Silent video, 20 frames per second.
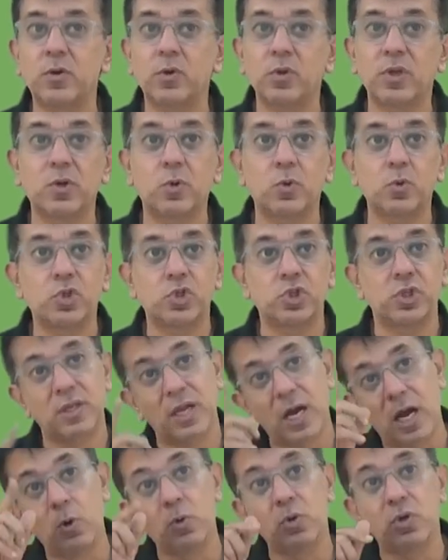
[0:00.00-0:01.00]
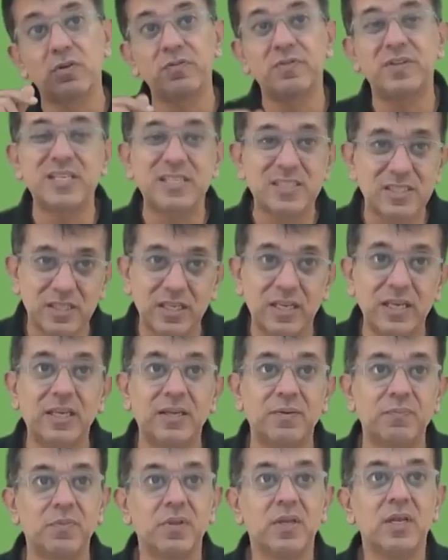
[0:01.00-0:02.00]
to the question, out of these
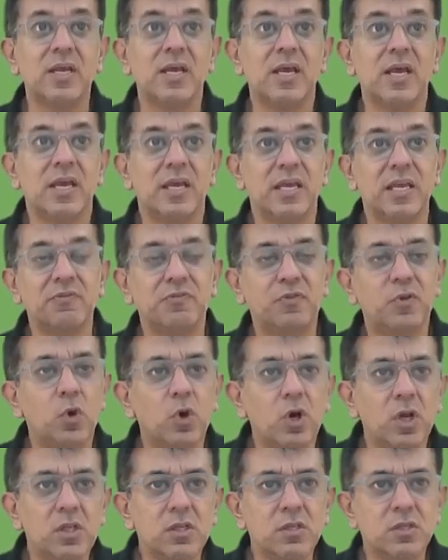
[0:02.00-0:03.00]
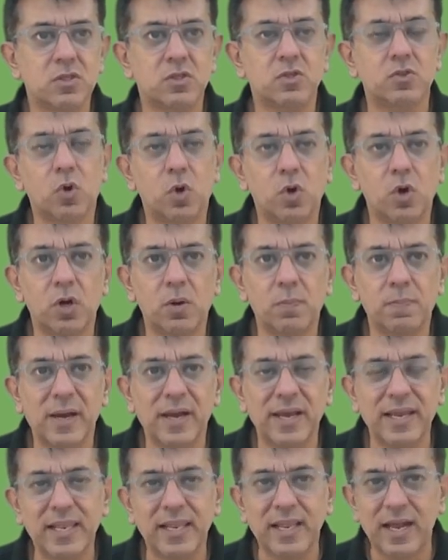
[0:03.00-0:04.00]
three, if you all saw
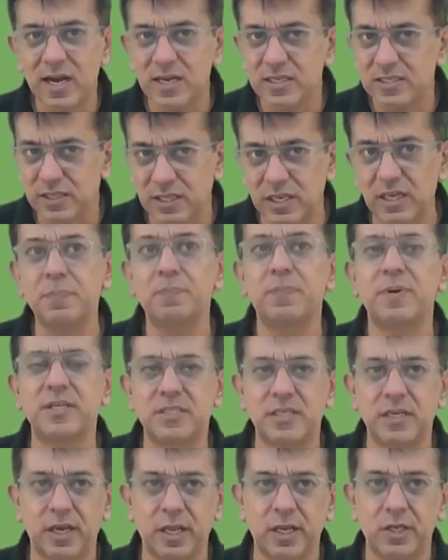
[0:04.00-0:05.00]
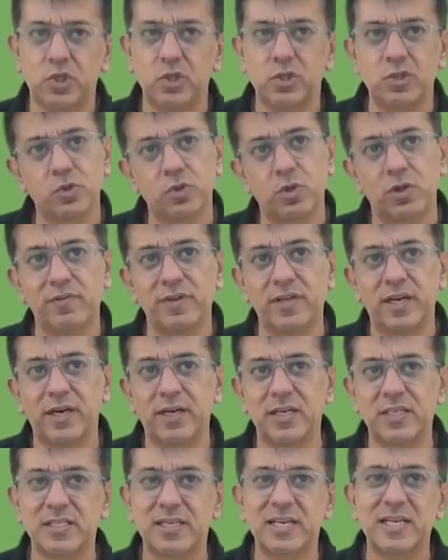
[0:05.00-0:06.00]
my last three presentations, you all will
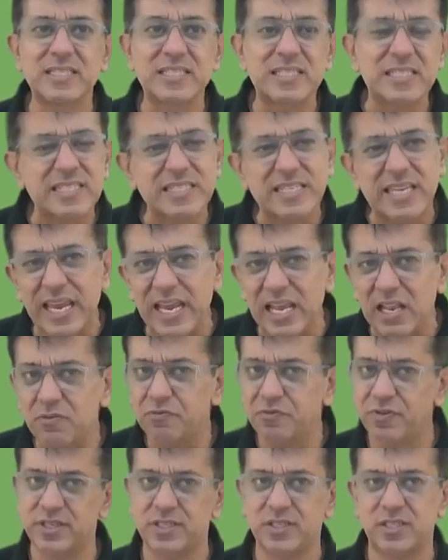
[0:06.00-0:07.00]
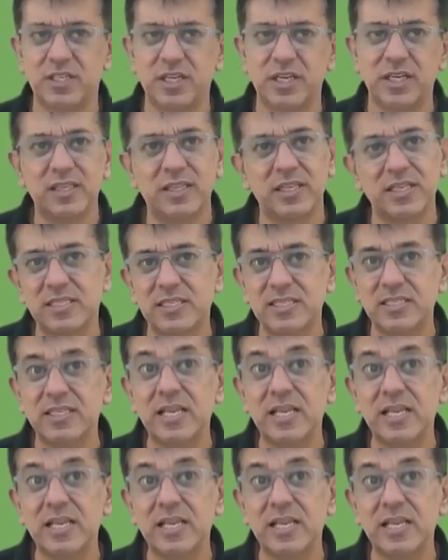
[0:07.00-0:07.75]
understand. Scale fit stage. This is the